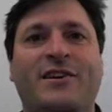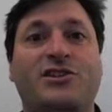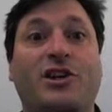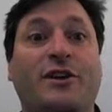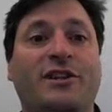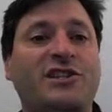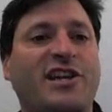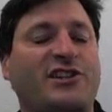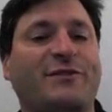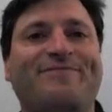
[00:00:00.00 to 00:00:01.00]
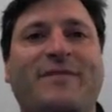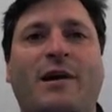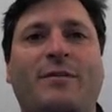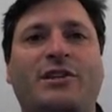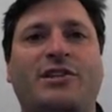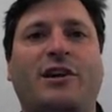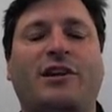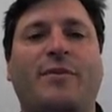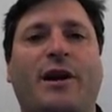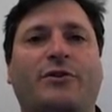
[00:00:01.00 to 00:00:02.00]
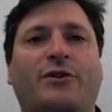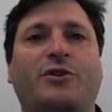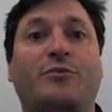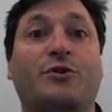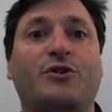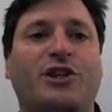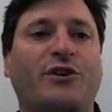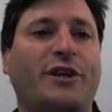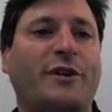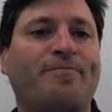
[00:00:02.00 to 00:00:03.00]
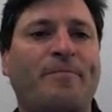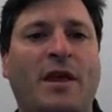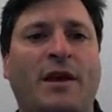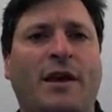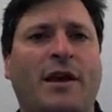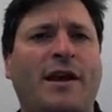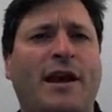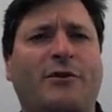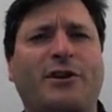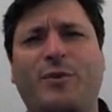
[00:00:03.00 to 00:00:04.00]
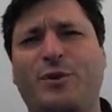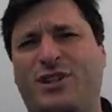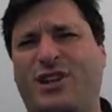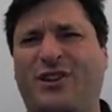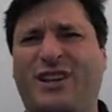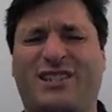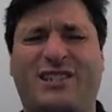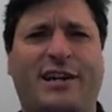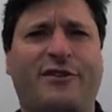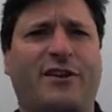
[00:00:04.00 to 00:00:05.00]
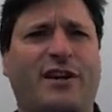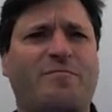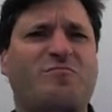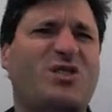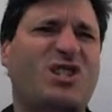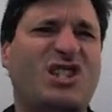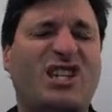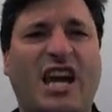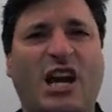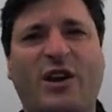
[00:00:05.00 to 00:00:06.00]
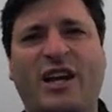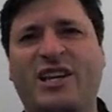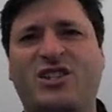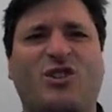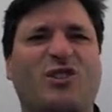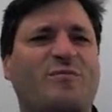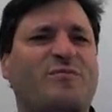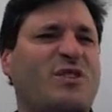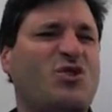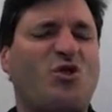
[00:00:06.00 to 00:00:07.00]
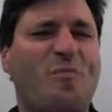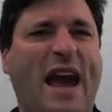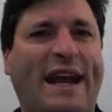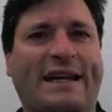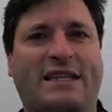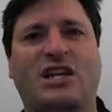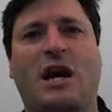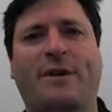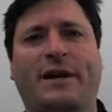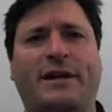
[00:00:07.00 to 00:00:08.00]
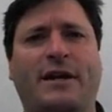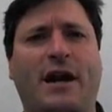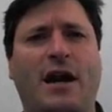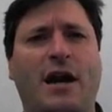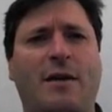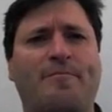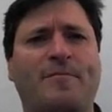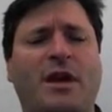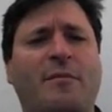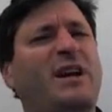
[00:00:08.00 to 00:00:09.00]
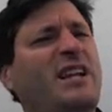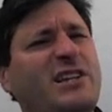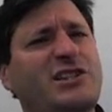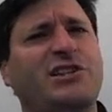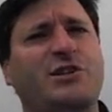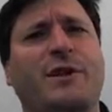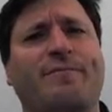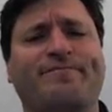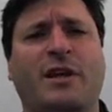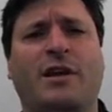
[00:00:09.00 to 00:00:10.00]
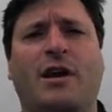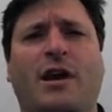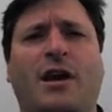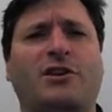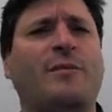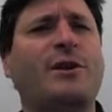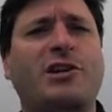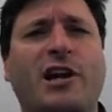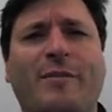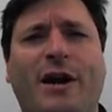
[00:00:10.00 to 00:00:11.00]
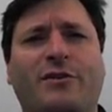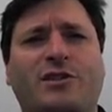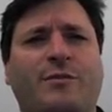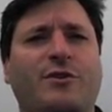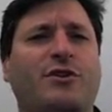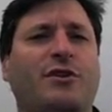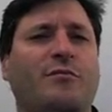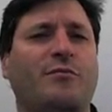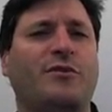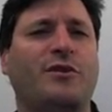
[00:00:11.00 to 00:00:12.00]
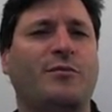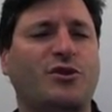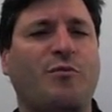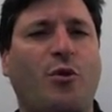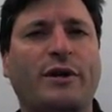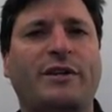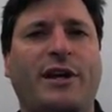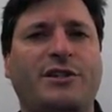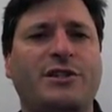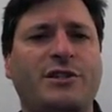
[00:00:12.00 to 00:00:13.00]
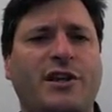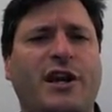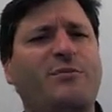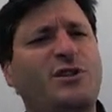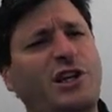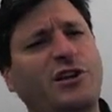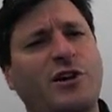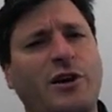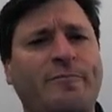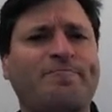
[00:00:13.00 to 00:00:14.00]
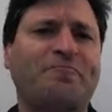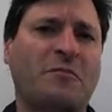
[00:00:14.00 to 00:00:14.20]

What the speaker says: So in this section, I'm going to talk about computer security. Now, computer security is kind of a scary, sort of dramatic topic, but it doesn't need to be. So I'm going to talk about some of the most important cases, and in particular,